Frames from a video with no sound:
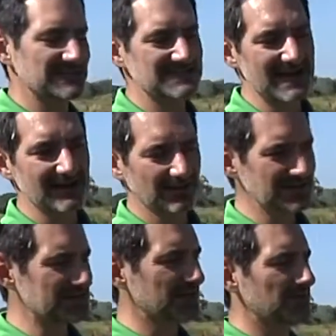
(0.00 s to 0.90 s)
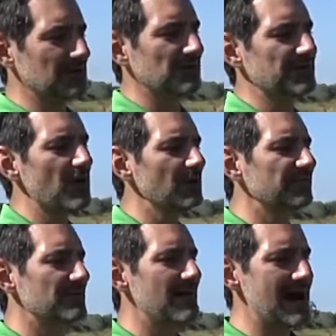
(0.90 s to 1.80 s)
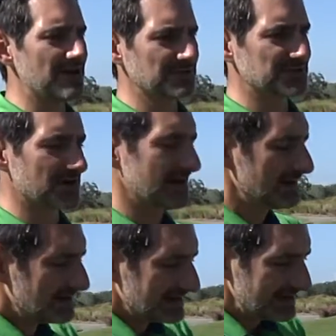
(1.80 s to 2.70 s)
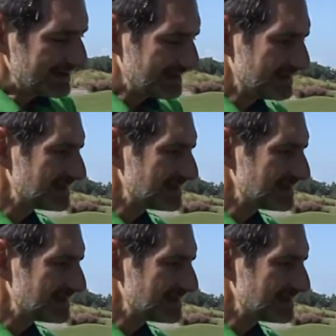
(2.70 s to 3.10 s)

it's stylistically with all of the mounds, right? It